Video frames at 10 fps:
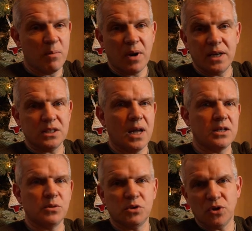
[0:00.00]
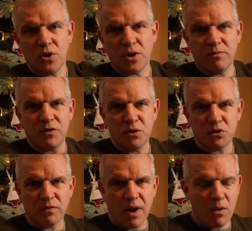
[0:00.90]
the place, like some sort of
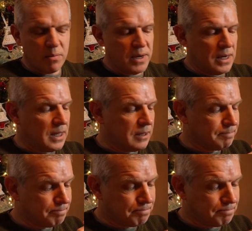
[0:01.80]
confused flower beetle.